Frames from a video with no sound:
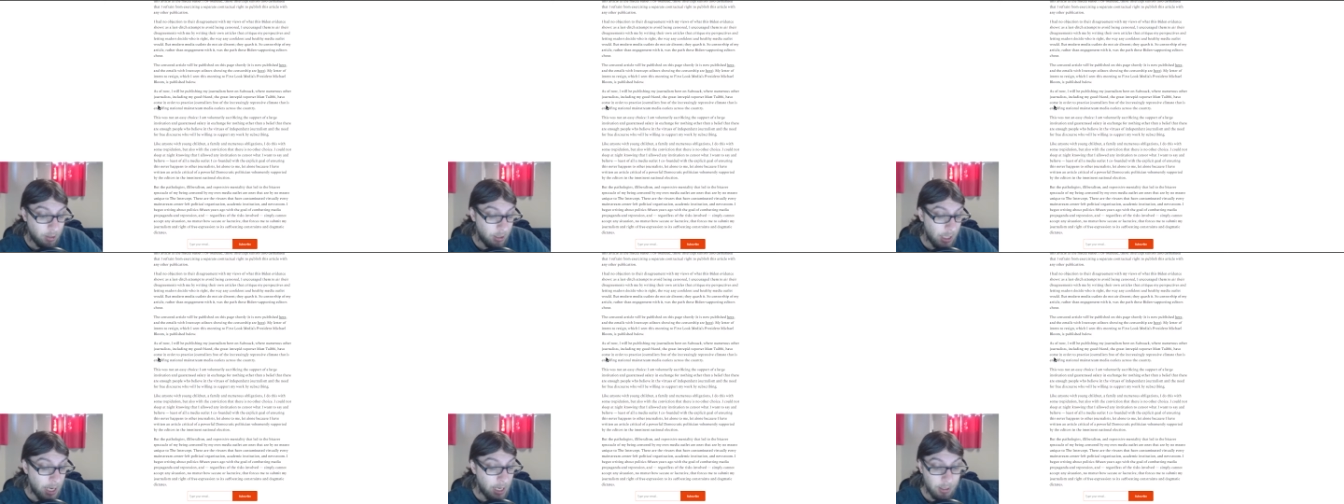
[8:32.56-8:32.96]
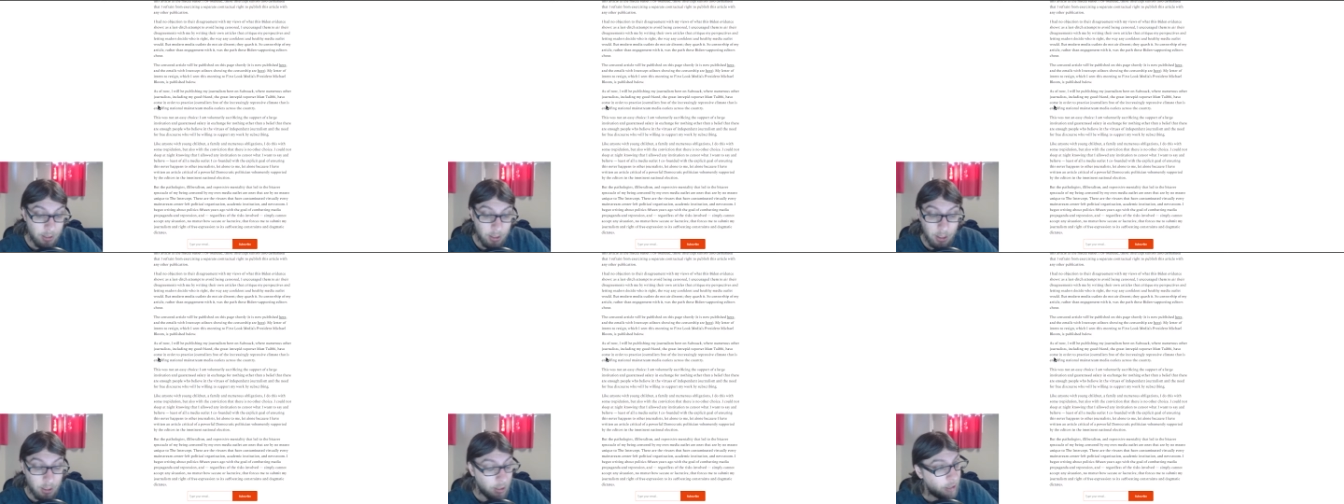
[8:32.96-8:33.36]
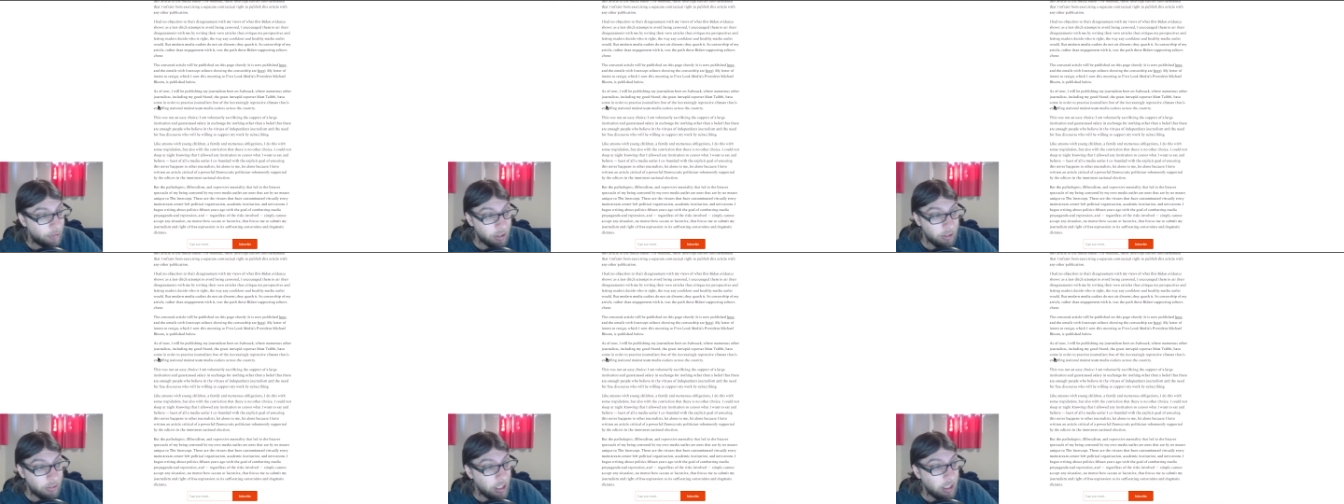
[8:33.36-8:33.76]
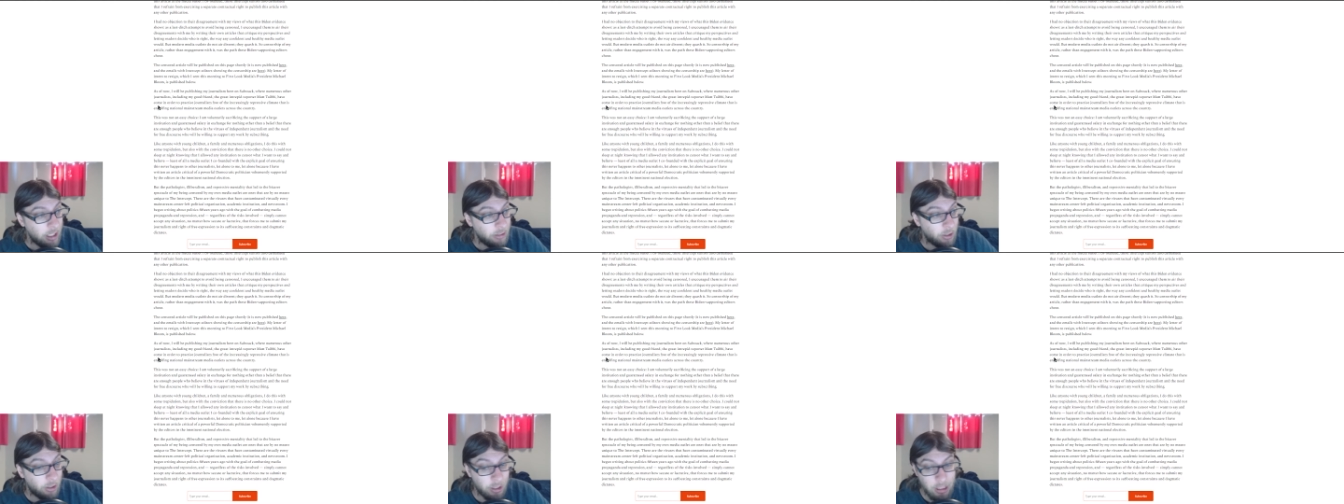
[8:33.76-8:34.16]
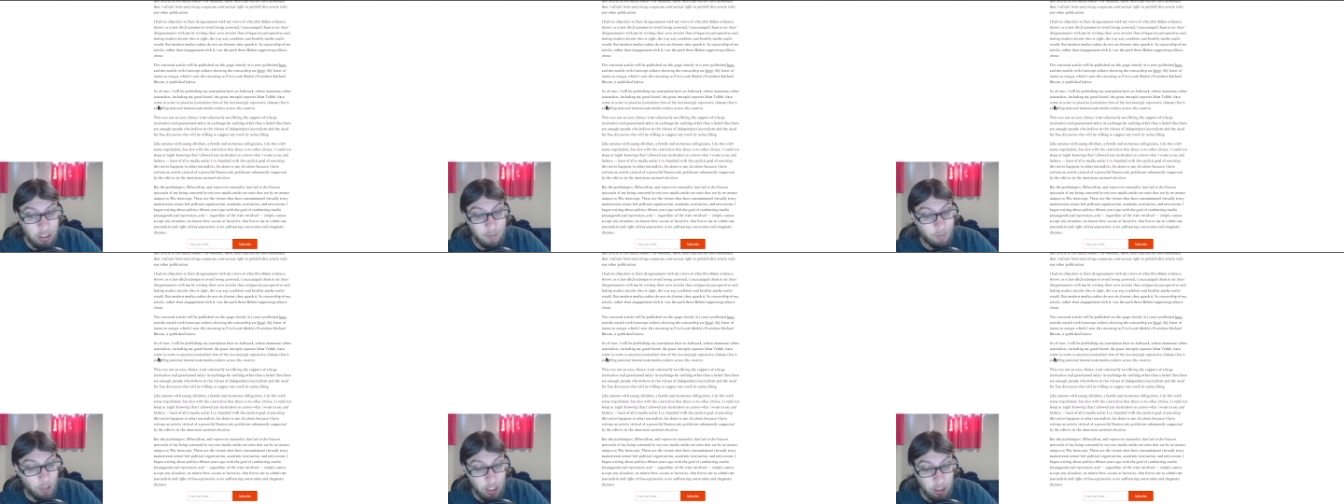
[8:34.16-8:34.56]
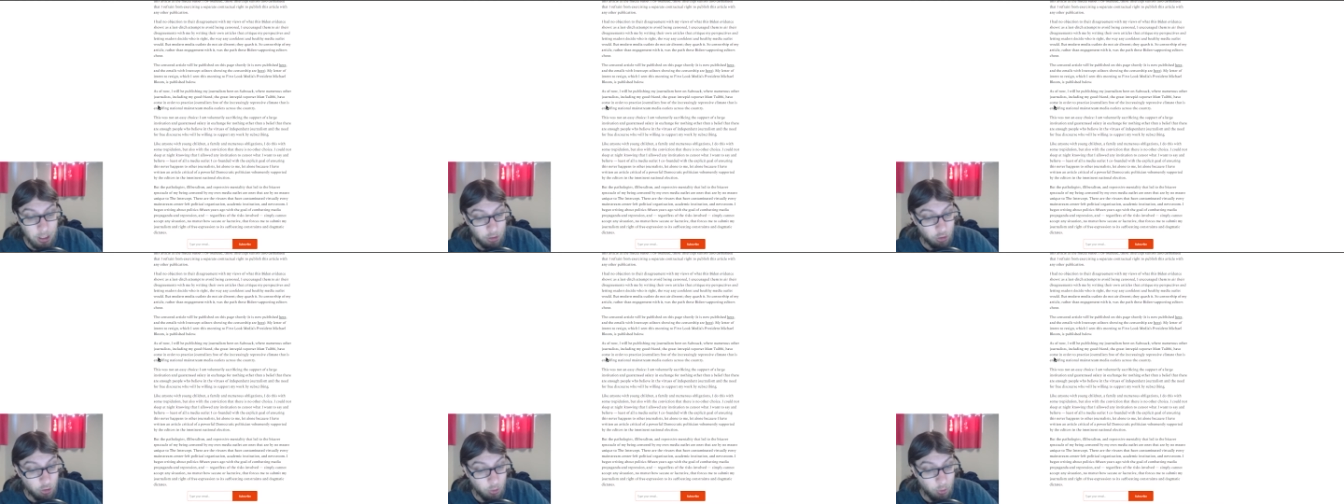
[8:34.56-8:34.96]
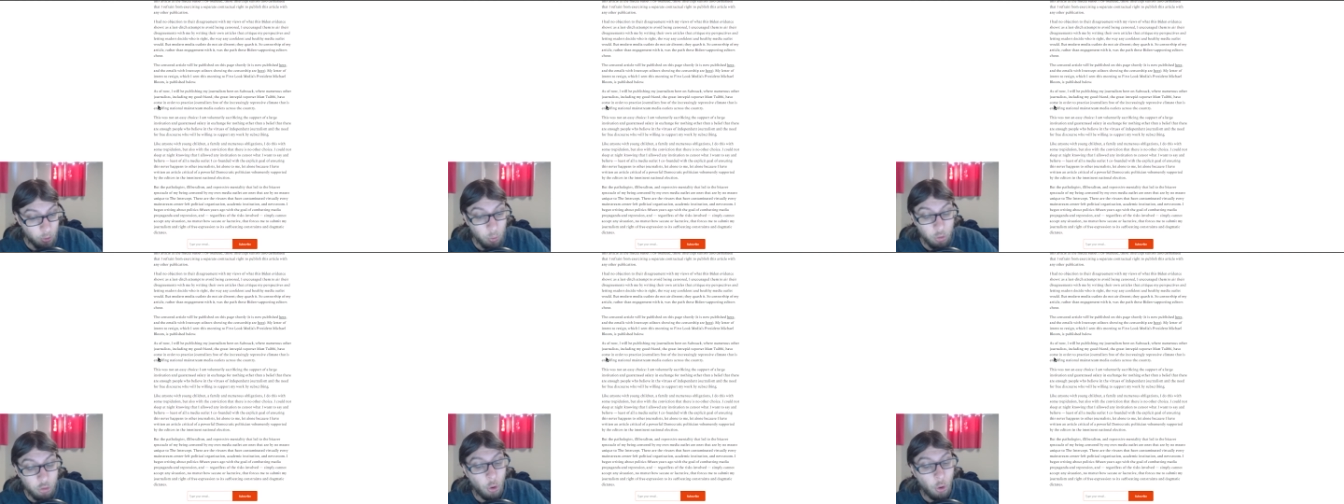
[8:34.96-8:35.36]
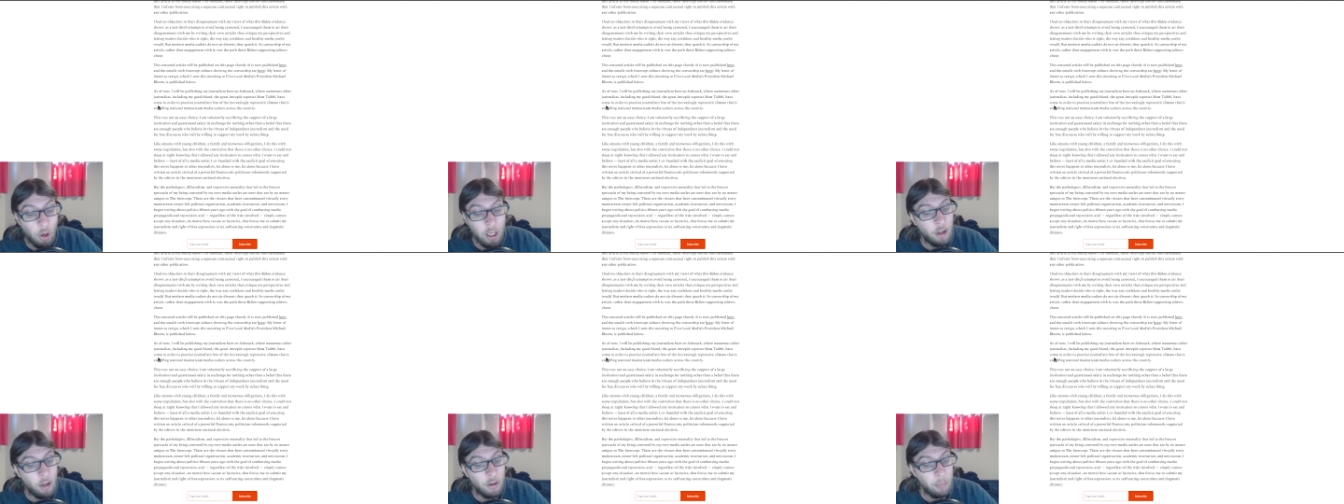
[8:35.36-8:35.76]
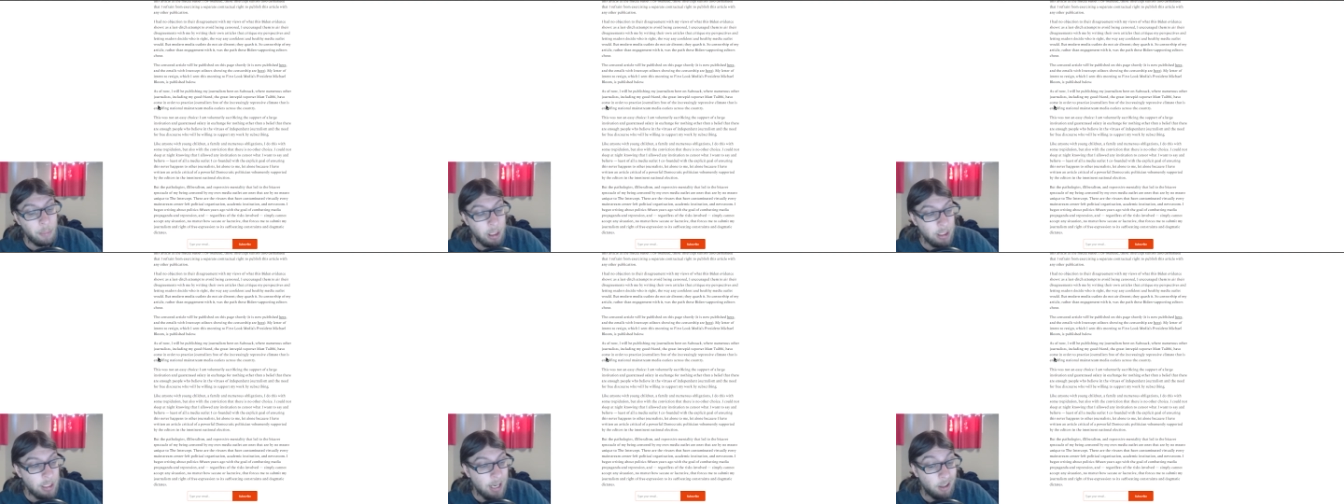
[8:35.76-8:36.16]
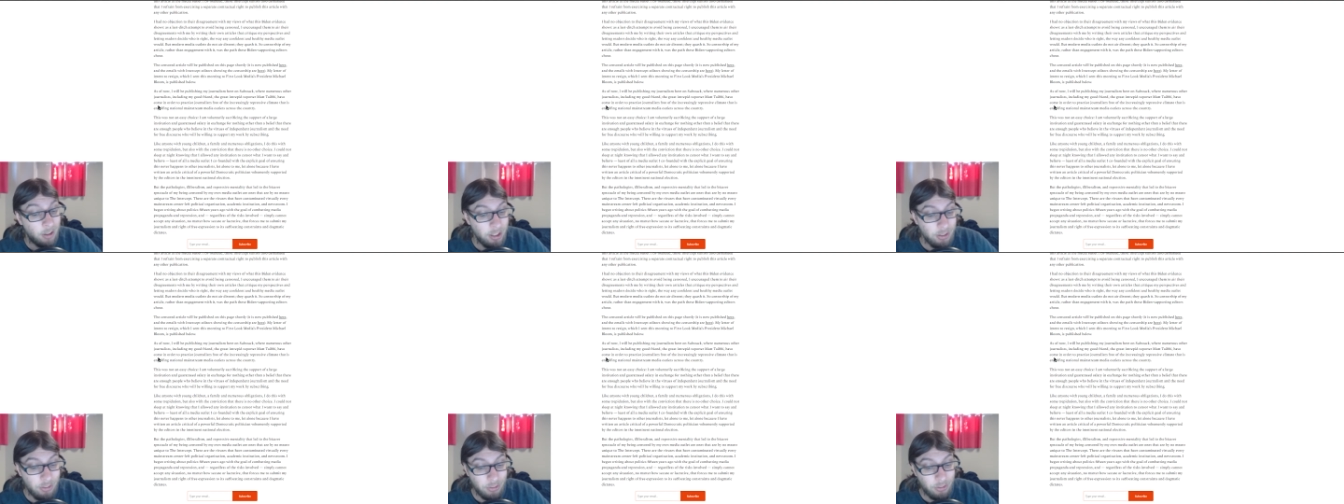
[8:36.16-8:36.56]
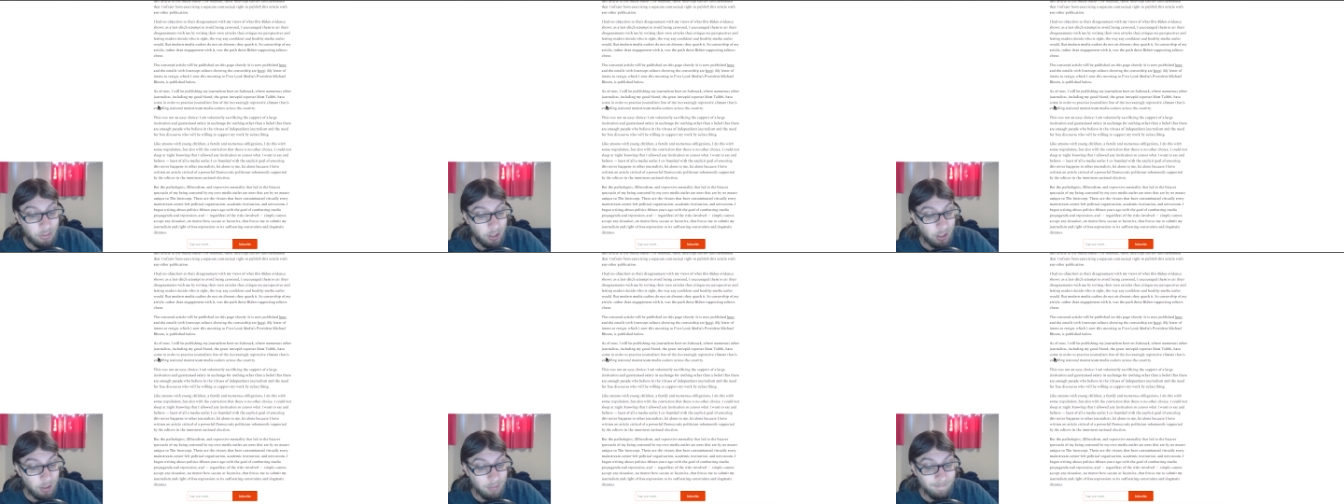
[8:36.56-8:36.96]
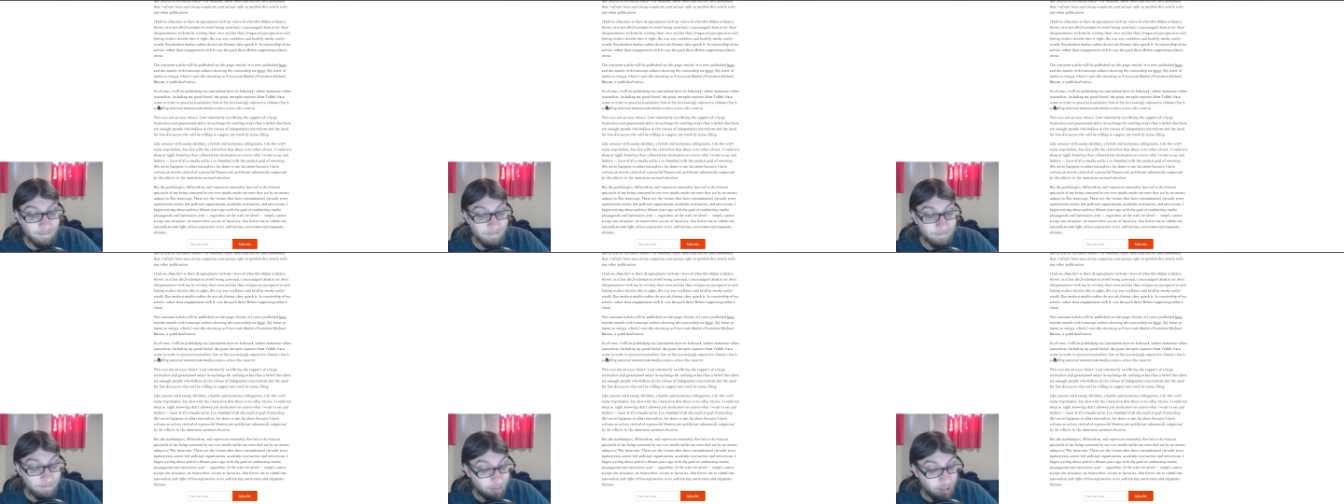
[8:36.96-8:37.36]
I think they need to leave. They need to join other media outlets and